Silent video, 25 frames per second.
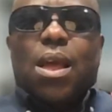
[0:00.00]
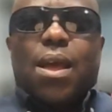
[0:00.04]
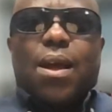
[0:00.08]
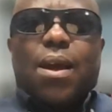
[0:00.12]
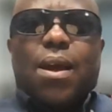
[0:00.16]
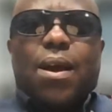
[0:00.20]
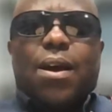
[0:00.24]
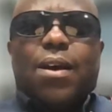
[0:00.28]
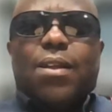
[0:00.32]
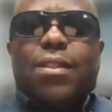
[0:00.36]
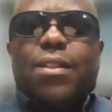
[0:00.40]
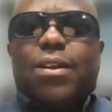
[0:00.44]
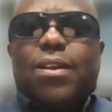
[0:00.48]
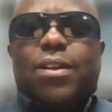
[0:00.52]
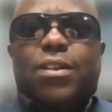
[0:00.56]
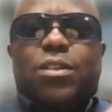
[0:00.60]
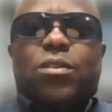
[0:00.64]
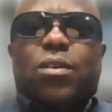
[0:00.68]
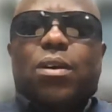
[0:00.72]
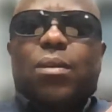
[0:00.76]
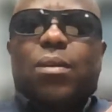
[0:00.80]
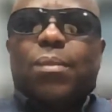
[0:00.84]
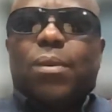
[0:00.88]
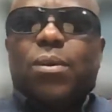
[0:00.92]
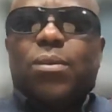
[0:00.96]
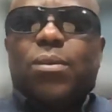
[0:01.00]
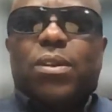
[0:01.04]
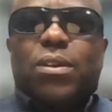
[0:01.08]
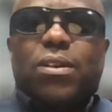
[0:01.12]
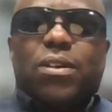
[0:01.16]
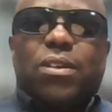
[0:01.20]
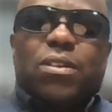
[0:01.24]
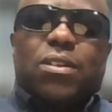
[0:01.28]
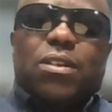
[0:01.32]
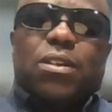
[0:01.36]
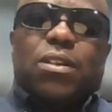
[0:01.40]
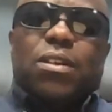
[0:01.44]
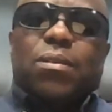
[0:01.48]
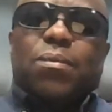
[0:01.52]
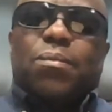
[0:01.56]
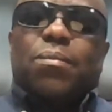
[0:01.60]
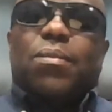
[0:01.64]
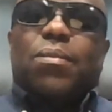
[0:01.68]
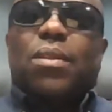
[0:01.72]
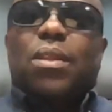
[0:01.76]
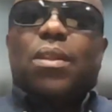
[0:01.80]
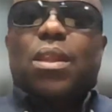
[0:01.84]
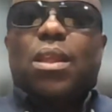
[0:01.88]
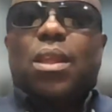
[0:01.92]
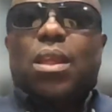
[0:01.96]
And then let's talk about the risk.
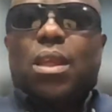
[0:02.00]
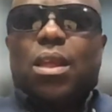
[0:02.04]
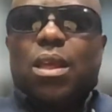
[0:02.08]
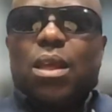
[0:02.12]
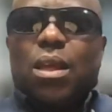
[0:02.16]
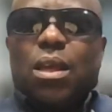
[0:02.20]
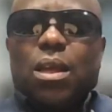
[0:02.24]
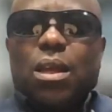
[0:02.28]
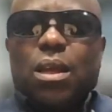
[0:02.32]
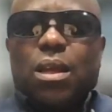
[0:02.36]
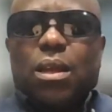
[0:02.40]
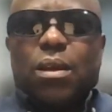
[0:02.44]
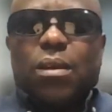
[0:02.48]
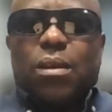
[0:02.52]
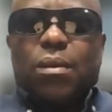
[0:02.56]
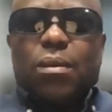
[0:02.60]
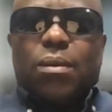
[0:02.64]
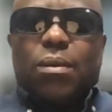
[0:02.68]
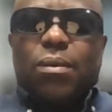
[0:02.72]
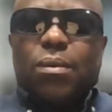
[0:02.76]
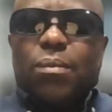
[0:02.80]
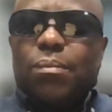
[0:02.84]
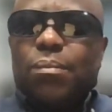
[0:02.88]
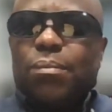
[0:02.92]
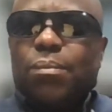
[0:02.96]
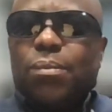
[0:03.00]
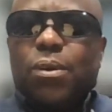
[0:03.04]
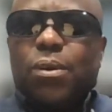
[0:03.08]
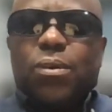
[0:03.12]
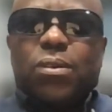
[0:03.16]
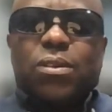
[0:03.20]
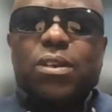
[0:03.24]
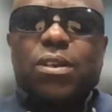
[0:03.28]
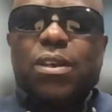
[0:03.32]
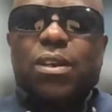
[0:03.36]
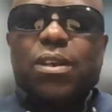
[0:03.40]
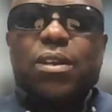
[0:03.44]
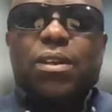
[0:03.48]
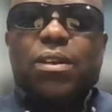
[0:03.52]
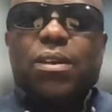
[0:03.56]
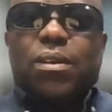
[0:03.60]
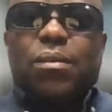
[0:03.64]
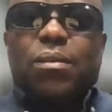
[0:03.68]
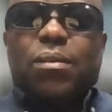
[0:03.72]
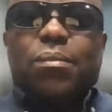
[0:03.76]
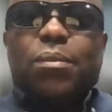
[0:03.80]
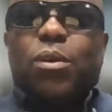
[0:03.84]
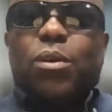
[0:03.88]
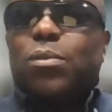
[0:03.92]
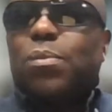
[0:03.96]
Blockchain,
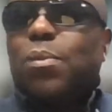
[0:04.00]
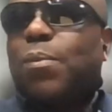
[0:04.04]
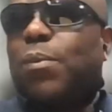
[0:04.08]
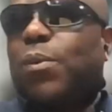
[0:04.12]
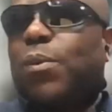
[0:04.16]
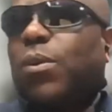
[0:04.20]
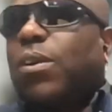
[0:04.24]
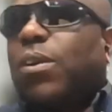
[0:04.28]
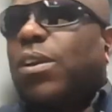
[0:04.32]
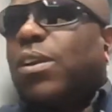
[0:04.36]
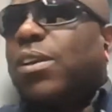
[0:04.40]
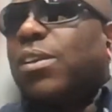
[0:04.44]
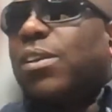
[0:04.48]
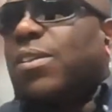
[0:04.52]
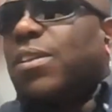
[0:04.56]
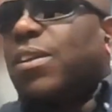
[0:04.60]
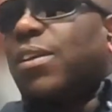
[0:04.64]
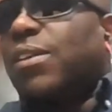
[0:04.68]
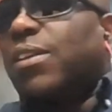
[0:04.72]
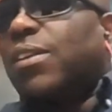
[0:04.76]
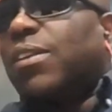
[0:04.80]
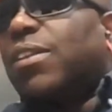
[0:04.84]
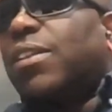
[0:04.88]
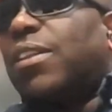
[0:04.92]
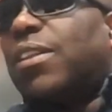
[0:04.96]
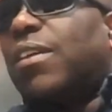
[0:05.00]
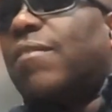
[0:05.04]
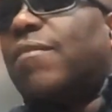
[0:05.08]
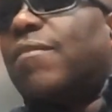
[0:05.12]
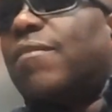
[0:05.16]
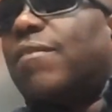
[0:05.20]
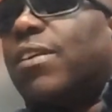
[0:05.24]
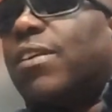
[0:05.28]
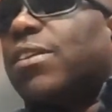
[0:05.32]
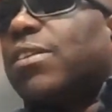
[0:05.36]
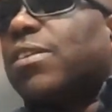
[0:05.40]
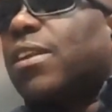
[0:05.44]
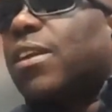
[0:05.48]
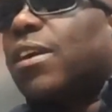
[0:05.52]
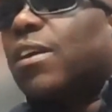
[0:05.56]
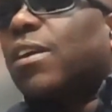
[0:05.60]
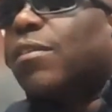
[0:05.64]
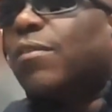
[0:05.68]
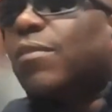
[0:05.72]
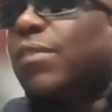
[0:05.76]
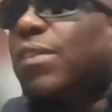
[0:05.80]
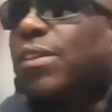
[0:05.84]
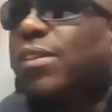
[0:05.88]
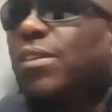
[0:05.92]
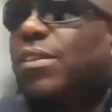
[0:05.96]
because people don't understand it, they're very scared
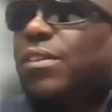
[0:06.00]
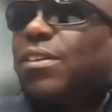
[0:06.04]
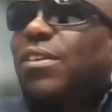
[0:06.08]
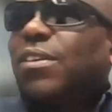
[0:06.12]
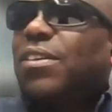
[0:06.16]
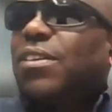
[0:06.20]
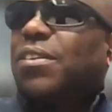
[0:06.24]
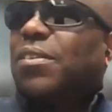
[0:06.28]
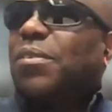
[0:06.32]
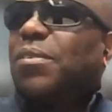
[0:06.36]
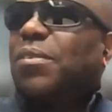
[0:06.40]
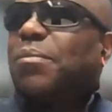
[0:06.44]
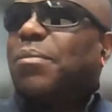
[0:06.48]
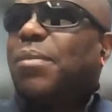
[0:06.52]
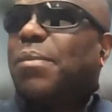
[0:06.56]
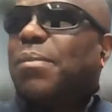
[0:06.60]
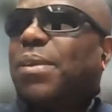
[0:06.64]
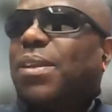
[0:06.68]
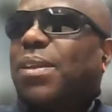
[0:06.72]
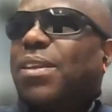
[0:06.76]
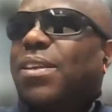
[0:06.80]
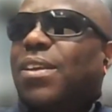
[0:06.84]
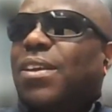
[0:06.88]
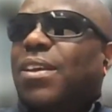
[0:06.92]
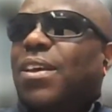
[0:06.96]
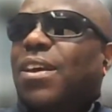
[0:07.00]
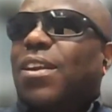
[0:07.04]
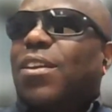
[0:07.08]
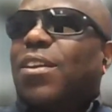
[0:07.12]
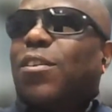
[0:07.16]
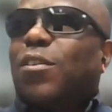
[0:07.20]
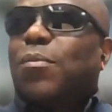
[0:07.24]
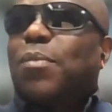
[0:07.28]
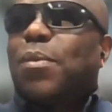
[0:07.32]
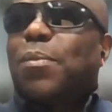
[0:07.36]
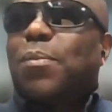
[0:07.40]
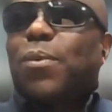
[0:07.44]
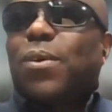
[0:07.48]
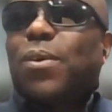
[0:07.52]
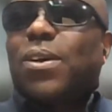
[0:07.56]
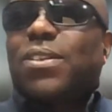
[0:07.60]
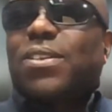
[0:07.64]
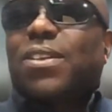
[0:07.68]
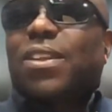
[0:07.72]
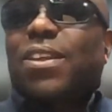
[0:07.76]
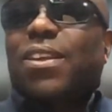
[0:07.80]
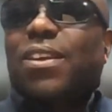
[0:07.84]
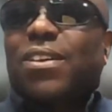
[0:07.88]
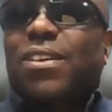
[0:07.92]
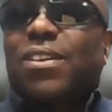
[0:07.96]
of it. Maybe a lot of people are
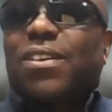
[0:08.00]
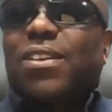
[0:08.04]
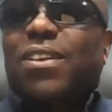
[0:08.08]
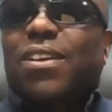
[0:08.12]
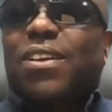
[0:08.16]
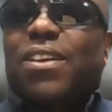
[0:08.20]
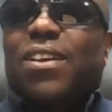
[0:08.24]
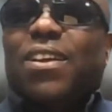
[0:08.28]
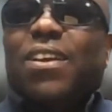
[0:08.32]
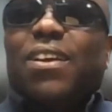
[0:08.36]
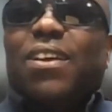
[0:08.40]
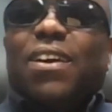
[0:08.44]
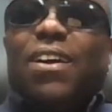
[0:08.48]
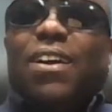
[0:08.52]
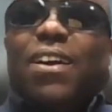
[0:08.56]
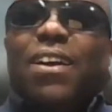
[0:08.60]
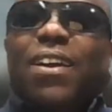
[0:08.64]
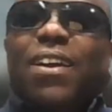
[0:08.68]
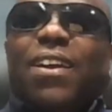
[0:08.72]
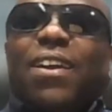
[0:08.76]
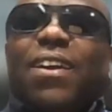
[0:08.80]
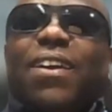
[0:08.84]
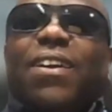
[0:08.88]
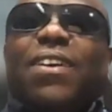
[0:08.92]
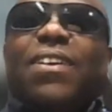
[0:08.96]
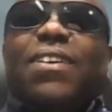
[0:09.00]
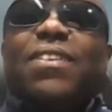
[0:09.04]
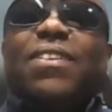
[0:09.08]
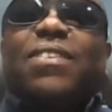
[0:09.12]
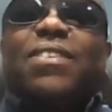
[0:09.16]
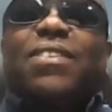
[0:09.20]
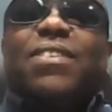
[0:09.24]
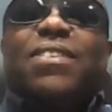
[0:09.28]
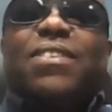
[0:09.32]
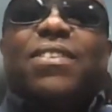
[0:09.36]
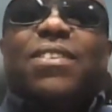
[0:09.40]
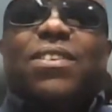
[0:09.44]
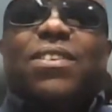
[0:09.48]
scared, and